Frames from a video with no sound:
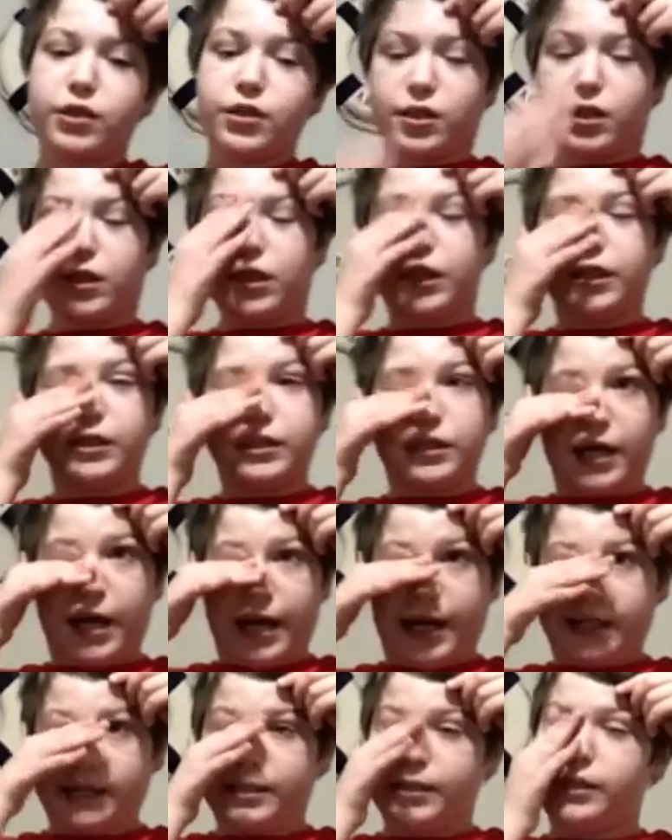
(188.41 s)
Glinda
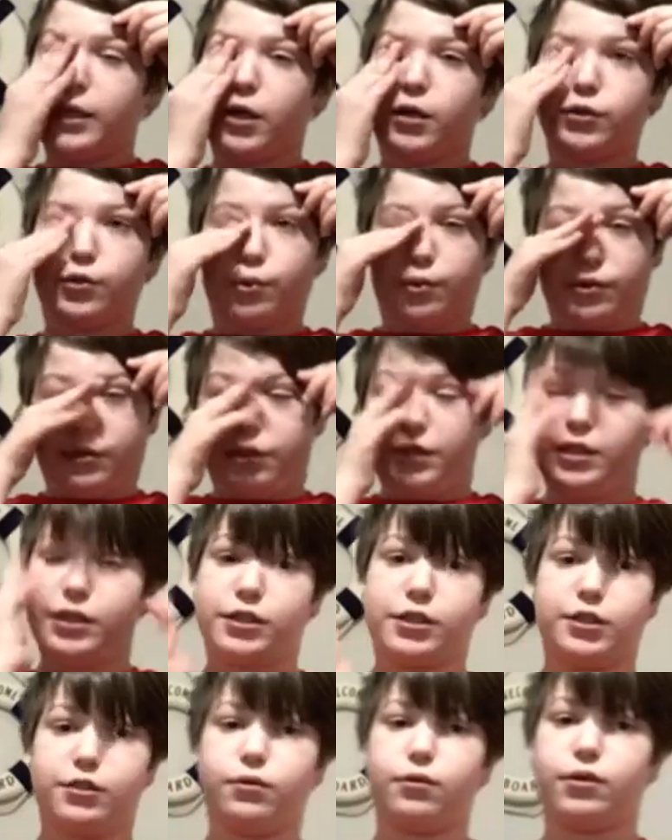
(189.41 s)
has to tell Dorothy
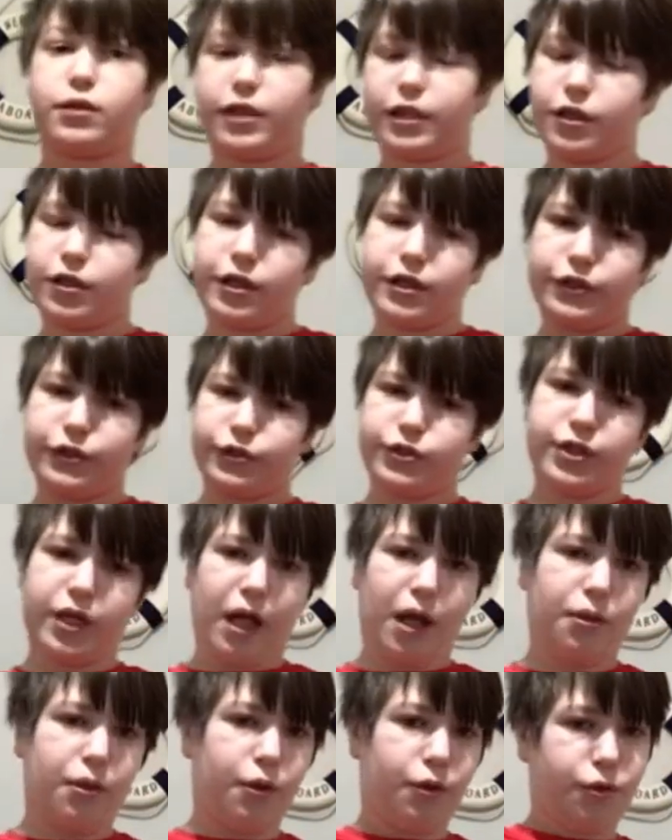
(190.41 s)
to click her heels
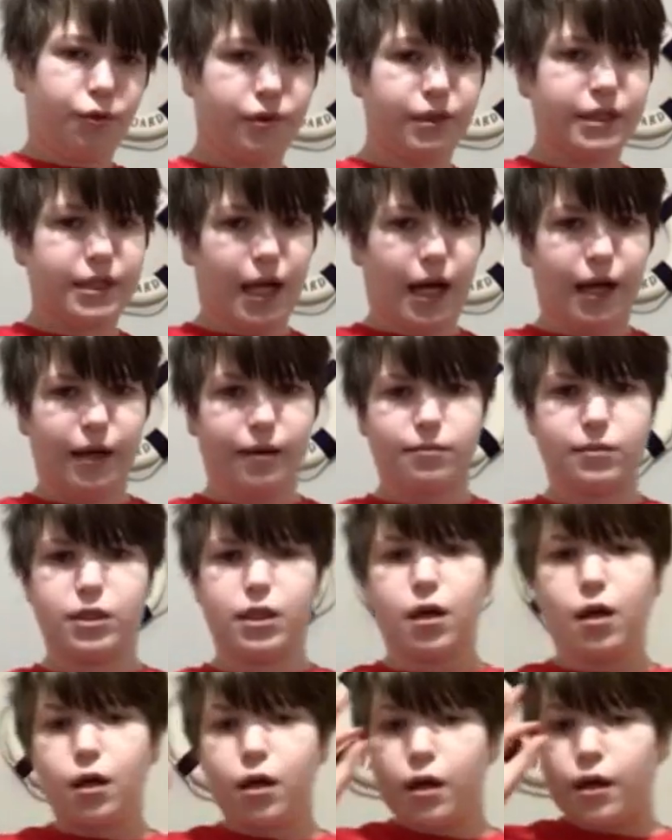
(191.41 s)
together 3 times,
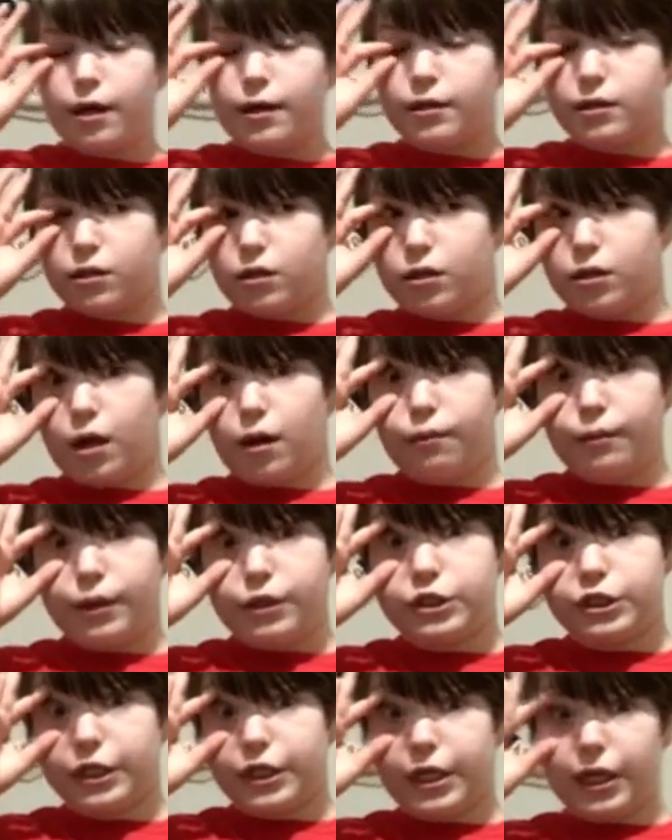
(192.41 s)
and that way
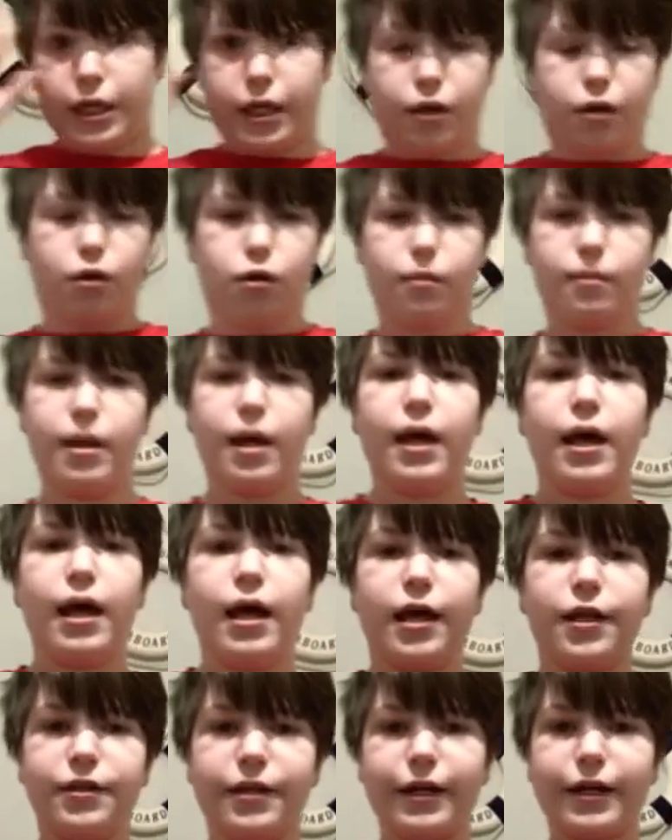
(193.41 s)
she can get home.
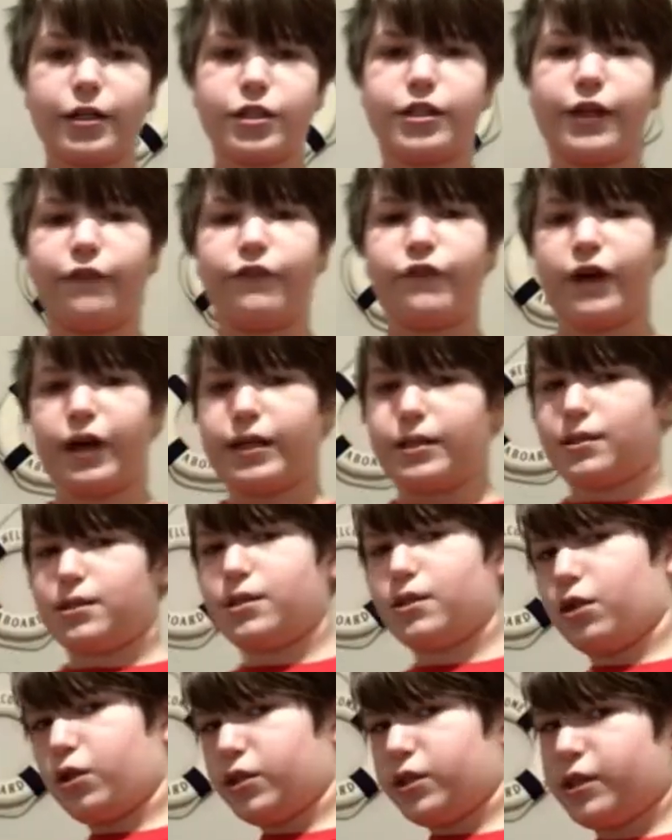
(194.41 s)
And there she finds
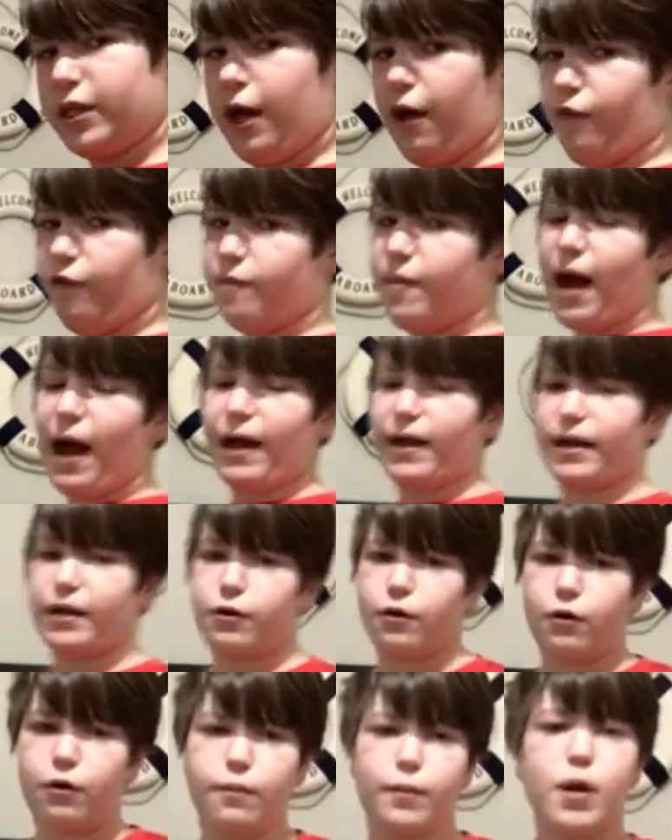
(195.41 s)
herself back at
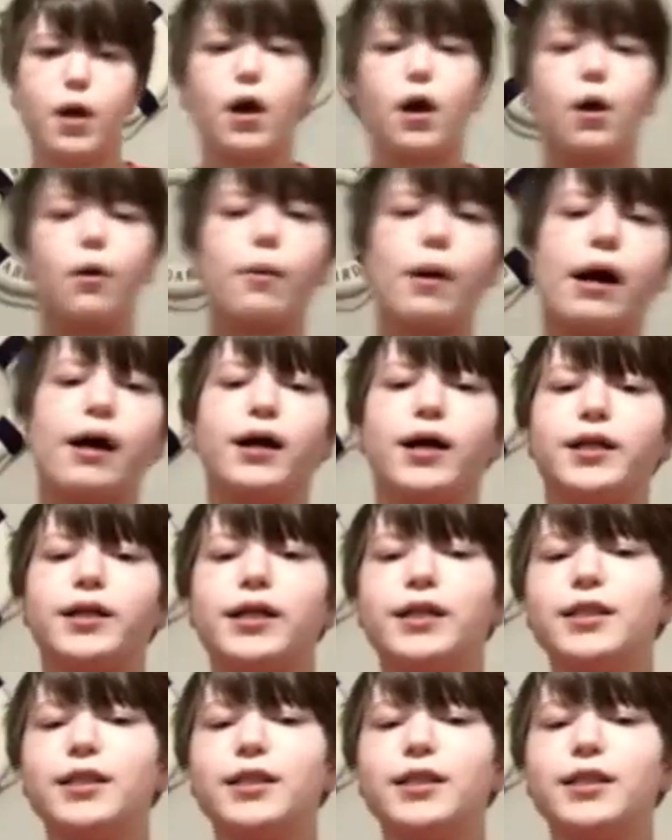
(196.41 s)
home. Well,